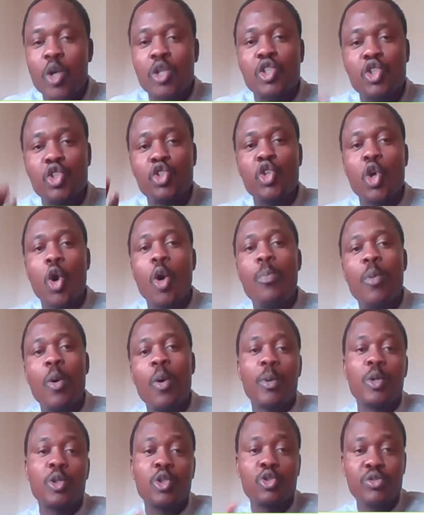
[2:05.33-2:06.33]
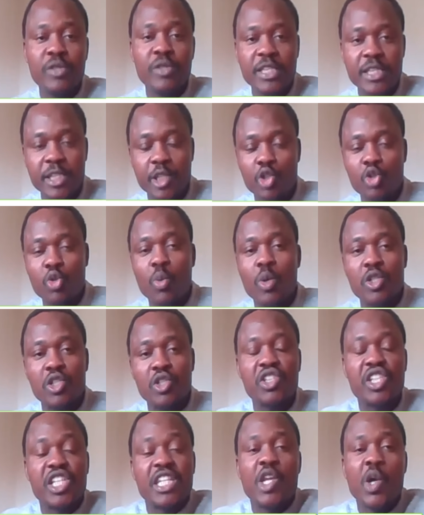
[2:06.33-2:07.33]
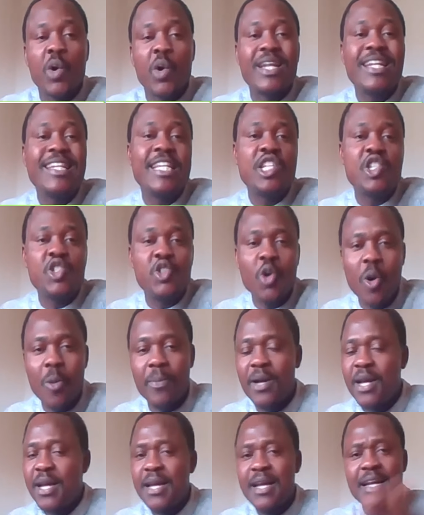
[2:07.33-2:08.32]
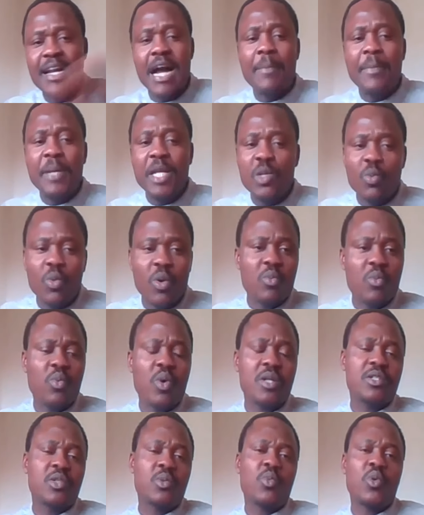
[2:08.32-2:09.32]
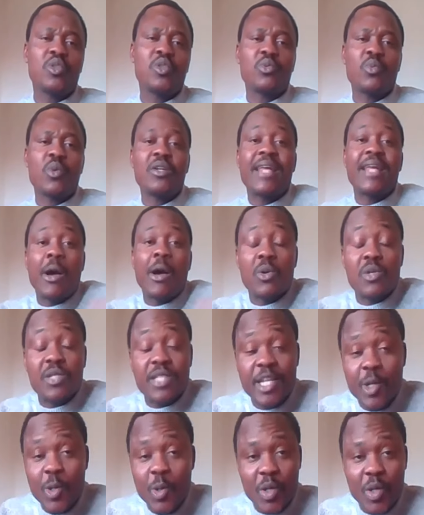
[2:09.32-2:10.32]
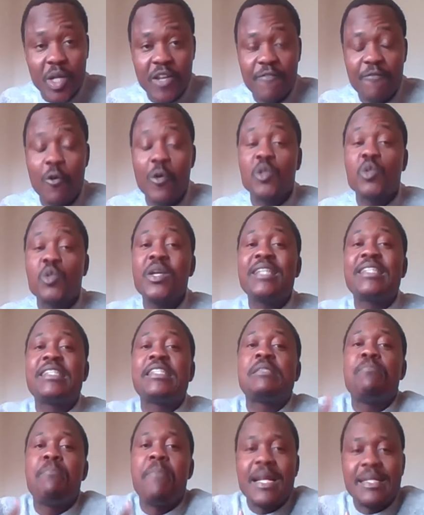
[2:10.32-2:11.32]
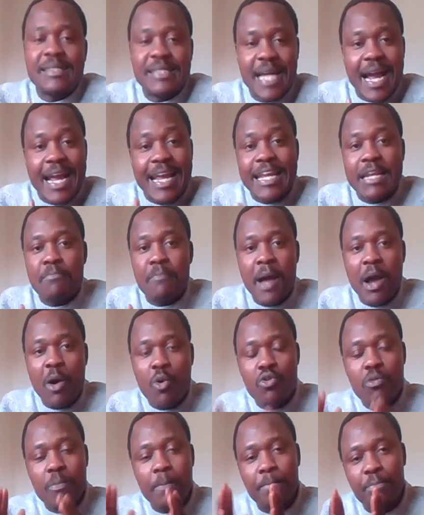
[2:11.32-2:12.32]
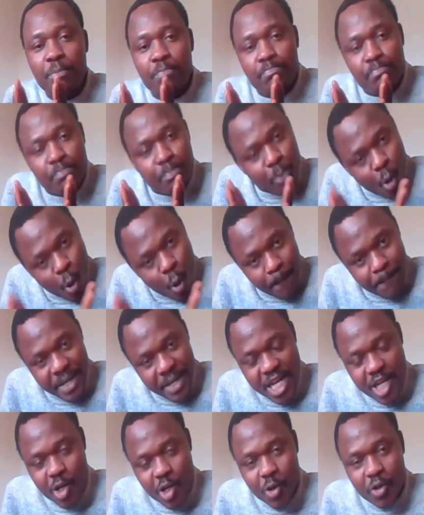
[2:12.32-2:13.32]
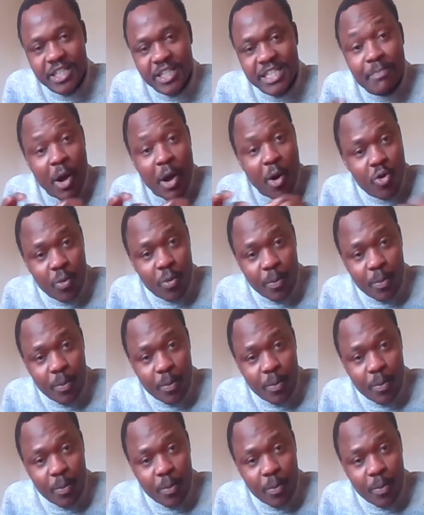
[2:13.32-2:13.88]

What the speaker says: towards job opportunity, towards securing a job. I mean, what else are you looking for? So it is better, in my own opinion,